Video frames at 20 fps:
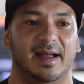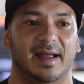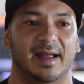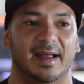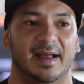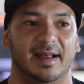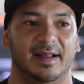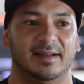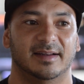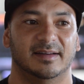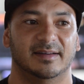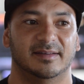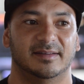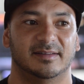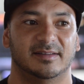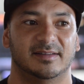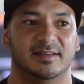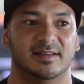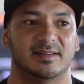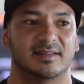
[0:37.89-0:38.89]
and
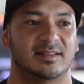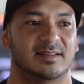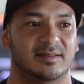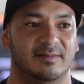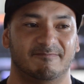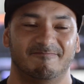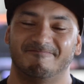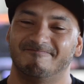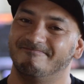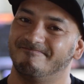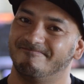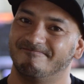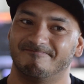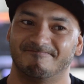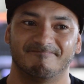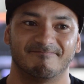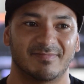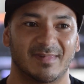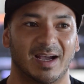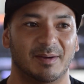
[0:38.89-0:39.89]
just
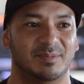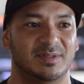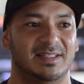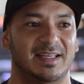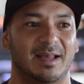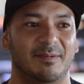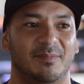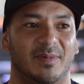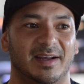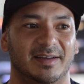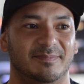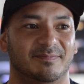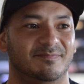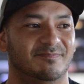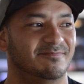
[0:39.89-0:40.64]
upset my